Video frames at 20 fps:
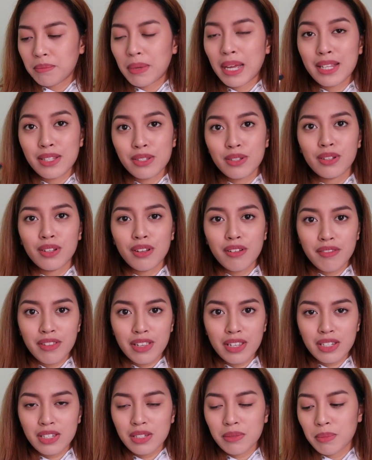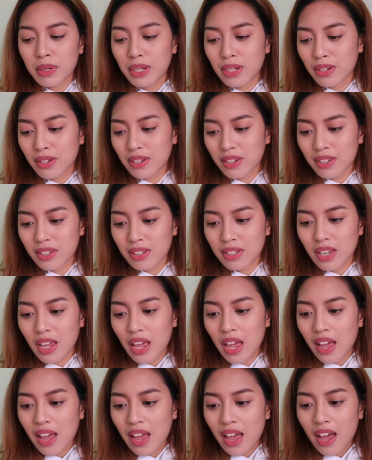pencil of this, because
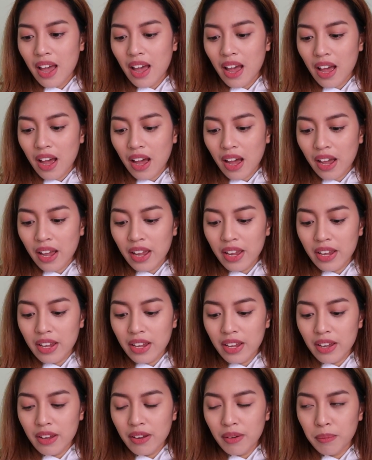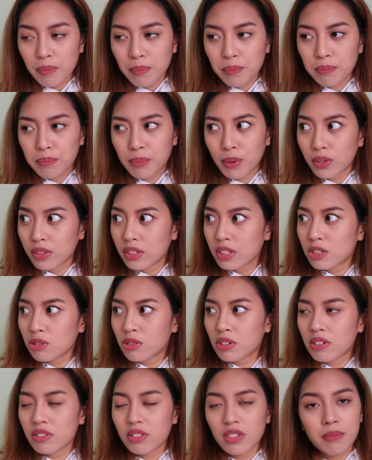I bought this
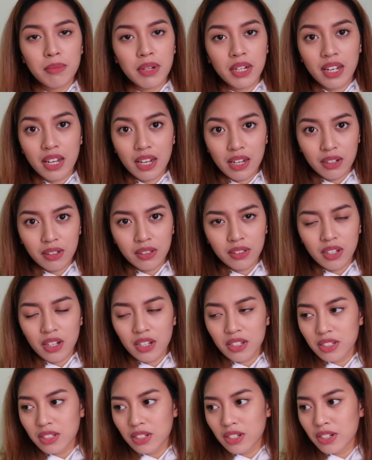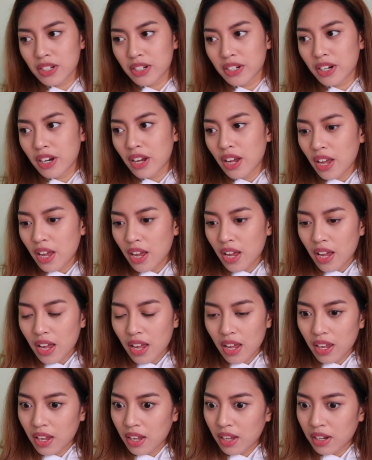when I was in Macau last year,
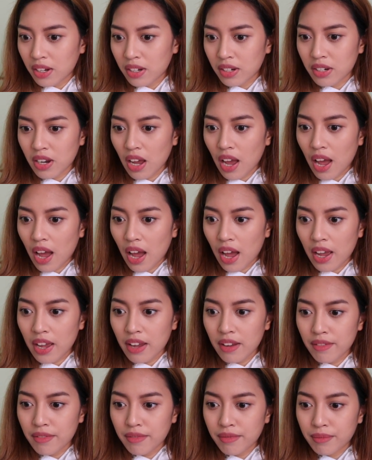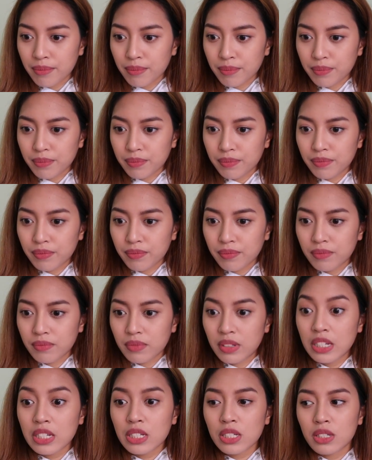and
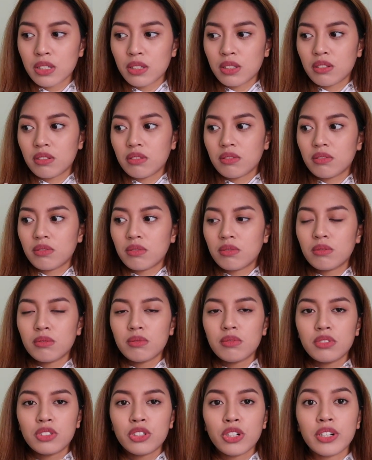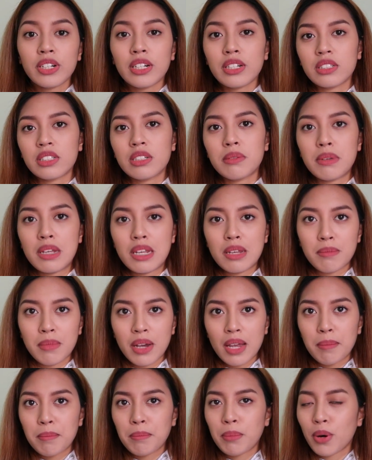this turned out to be
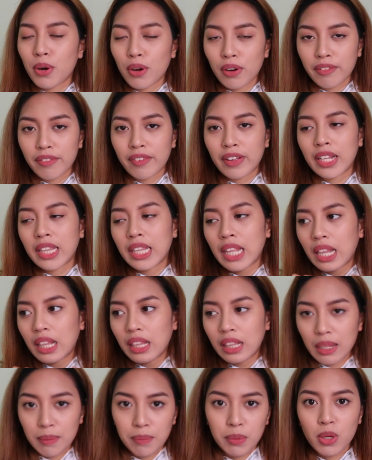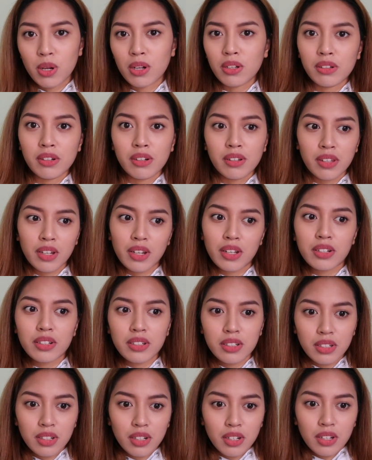my perfect lip color
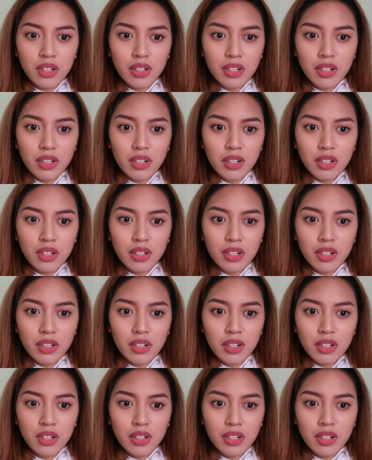that